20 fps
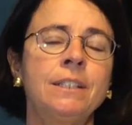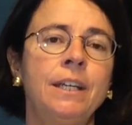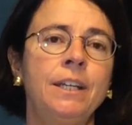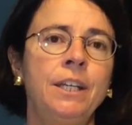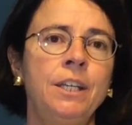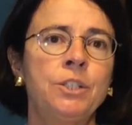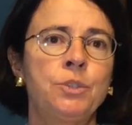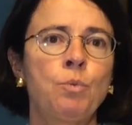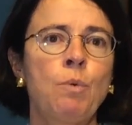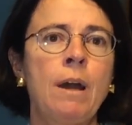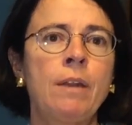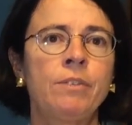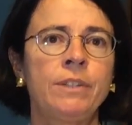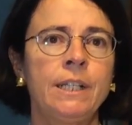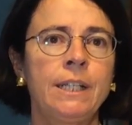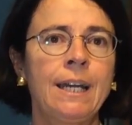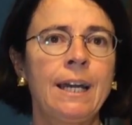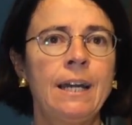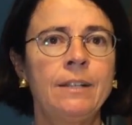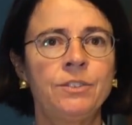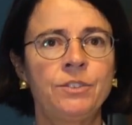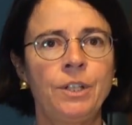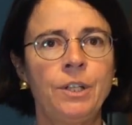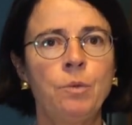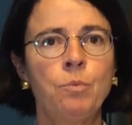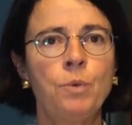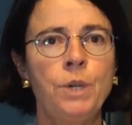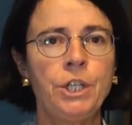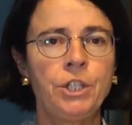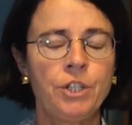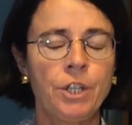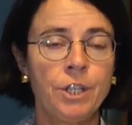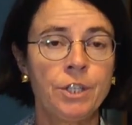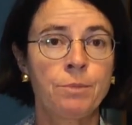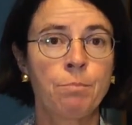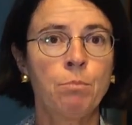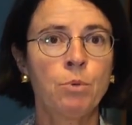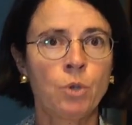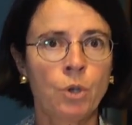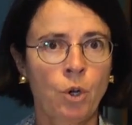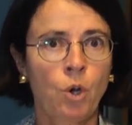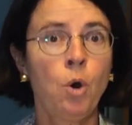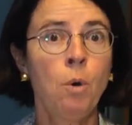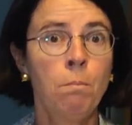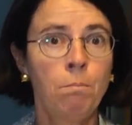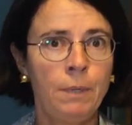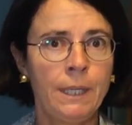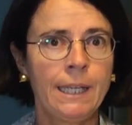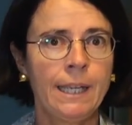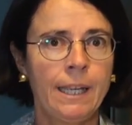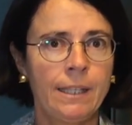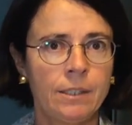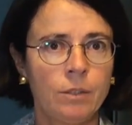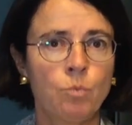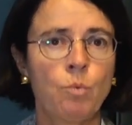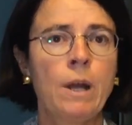It's one of the countries which is more complicated,